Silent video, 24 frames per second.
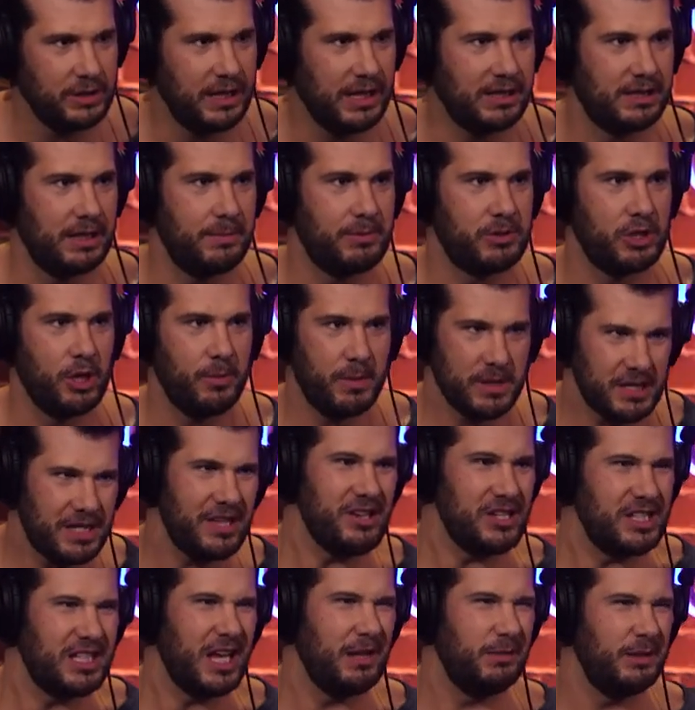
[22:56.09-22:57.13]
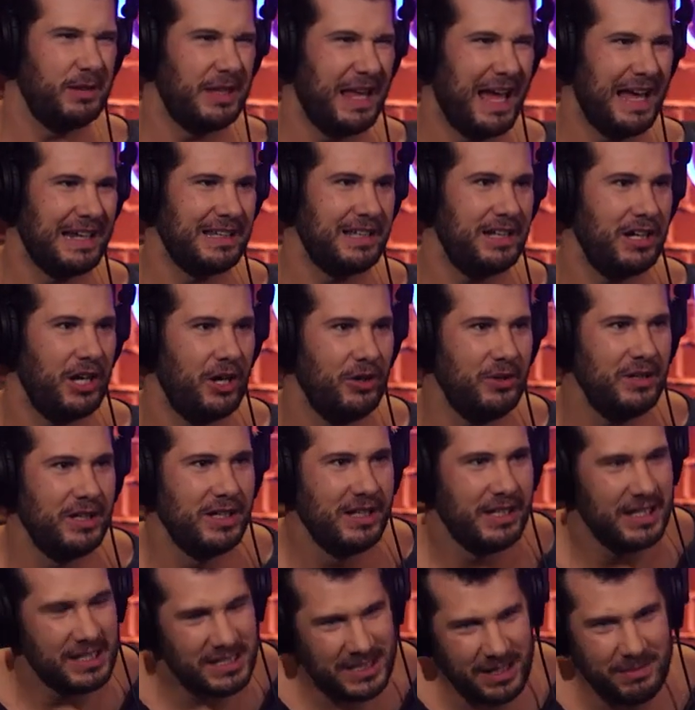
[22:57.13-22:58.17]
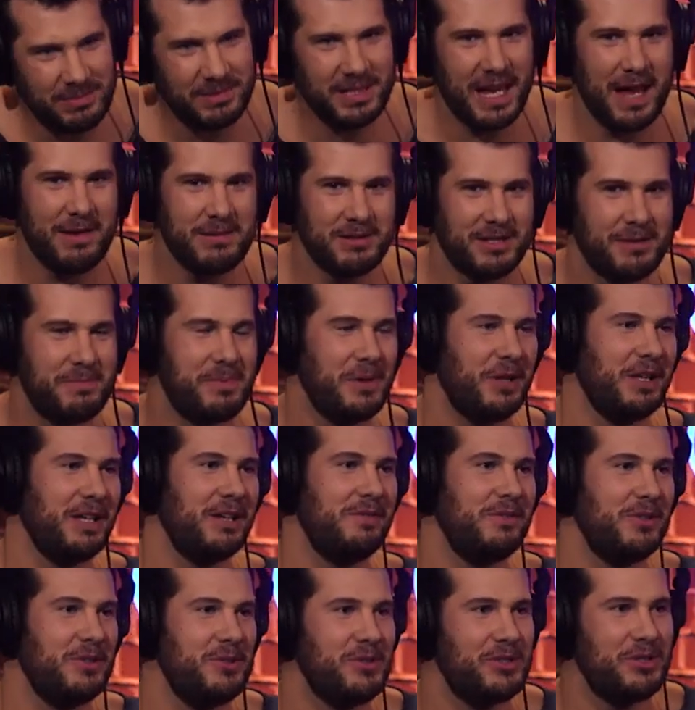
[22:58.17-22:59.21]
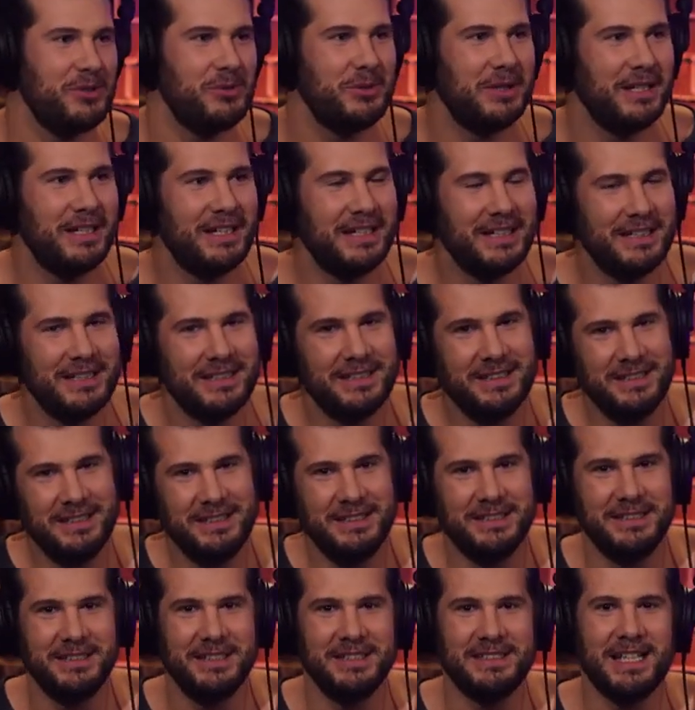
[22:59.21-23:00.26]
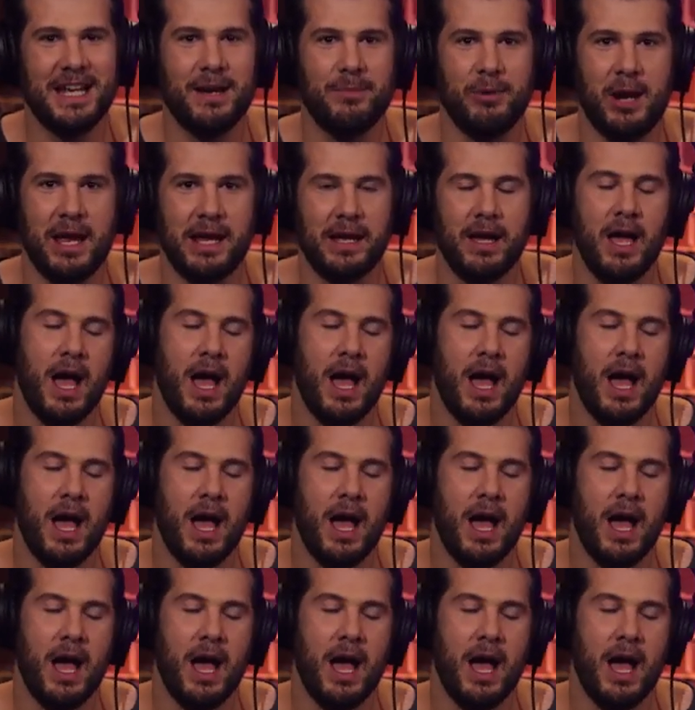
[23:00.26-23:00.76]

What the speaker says: only a clip show, but not there's only. Some of that, no. you know. Yeah, a little bit. Sometimes yeah. a billion views, you take a break.